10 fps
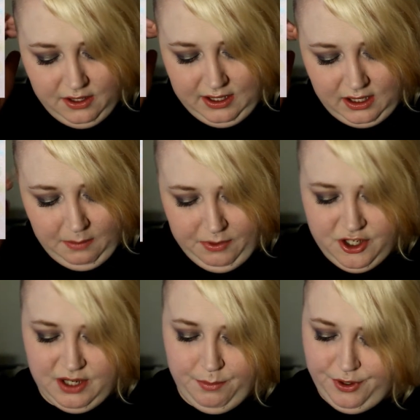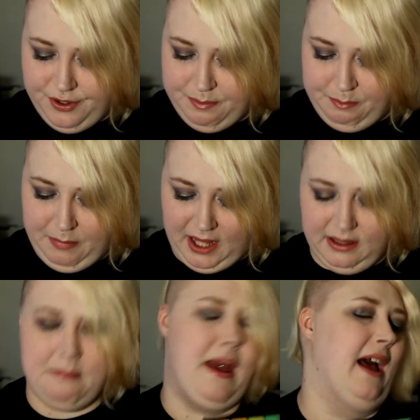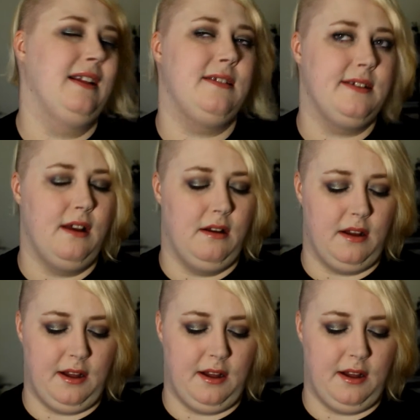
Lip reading: You get a couple shimmers, mainly mattes.